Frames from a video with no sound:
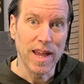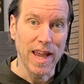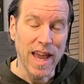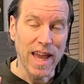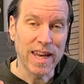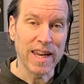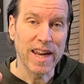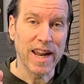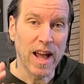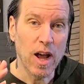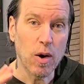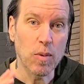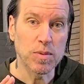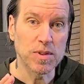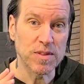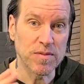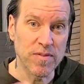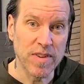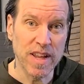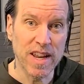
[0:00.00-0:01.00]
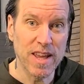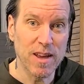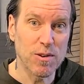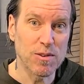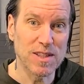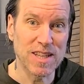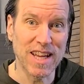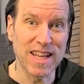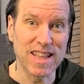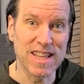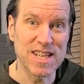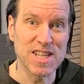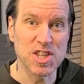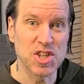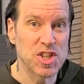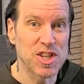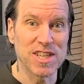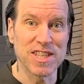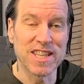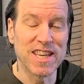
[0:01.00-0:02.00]
and it helps videos like this
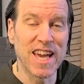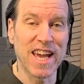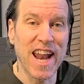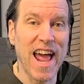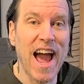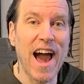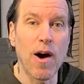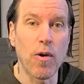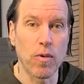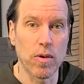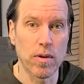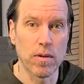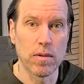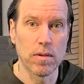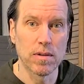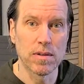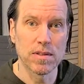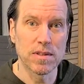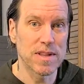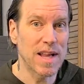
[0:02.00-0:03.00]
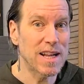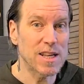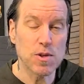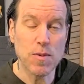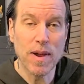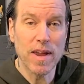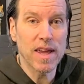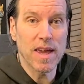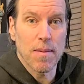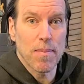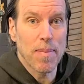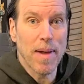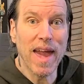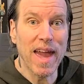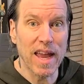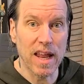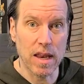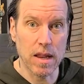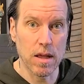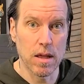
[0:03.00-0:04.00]
just get out. It's not so I can get
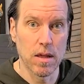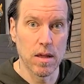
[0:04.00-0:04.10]
paid.